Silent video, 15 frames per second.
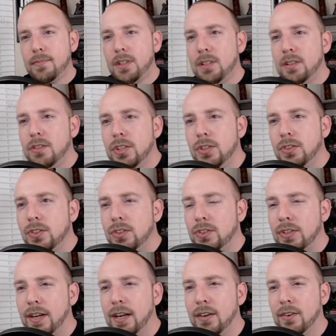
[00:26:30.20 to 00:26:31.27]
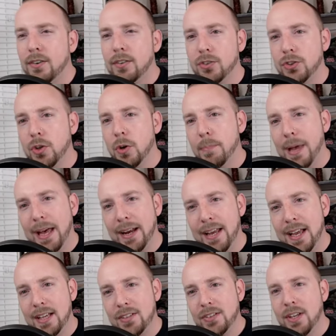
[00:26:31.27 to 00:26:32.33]
Jesus and Aaron are so
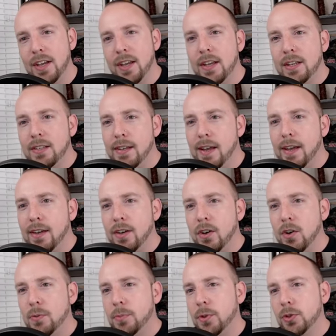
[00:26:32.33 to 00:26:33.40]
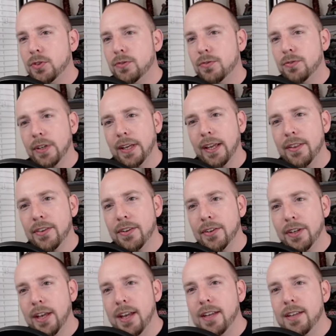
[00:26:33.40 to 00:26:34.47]
badass. Yeah, I almost forget they're
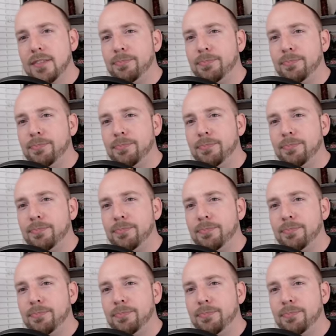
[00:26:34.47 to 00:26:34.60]
gay.